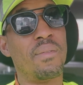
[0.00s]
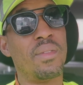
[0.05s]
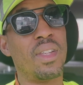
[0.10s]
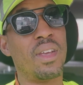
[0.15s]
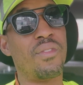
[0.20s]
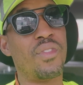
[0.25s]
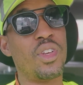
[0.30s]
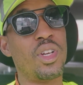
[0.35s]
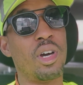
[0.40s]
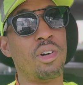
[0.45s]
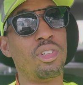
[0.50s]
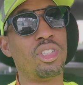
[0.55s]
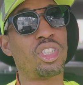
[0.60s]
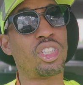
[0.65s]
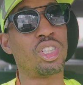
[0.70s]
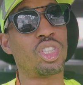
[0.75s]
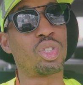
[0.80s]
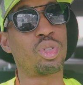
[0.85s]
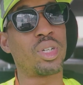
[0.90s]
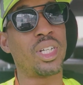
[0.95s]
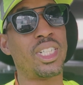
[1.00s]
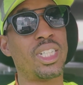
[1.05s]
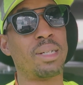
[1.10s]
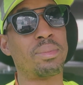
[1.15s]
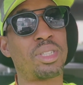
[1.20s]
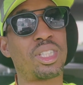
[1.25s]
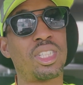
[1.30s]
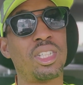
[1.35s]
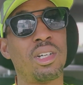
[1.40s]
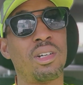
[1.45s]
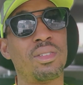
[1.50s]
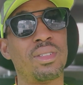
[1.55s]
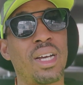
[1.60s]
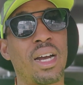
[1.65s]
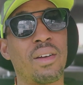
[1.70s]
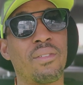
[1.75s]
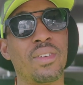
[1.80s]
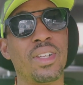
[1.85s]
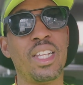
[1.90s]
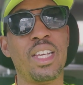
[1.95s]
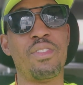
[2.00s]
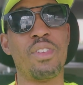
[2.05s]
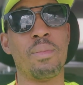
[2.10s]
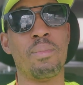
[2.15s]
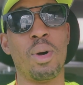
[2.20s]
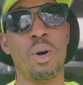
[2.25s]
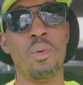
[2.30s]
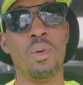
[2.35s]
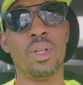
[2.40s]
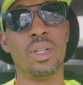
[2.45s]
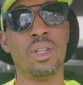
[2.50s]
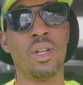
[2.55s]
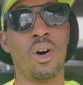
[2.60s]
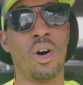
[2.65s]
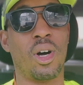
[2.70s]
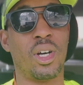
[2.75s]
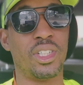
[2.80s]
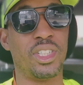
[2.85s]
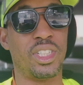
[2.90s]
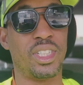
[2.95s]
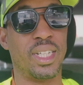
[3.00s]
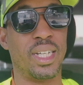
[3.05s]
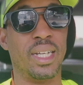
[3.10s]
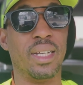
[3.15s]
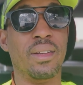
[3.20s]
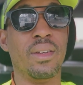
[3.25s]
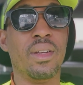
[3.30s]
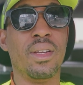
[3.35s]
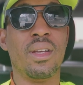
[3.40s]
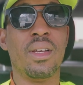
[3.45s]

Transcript: If you notice the trend, I'm still not really even mowing lawns yet,